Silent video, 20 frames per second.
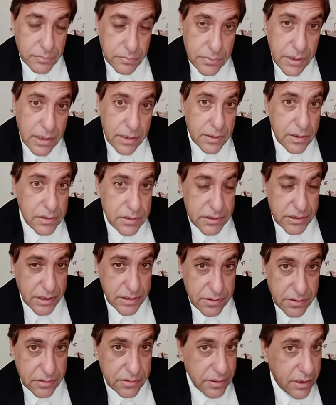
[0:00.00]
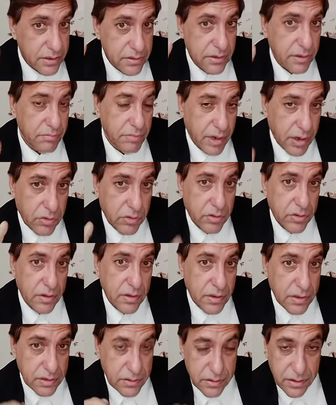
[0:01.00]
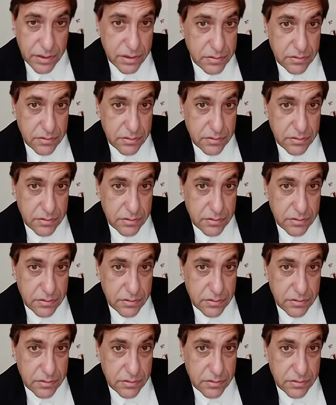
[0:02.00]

Jesus says about this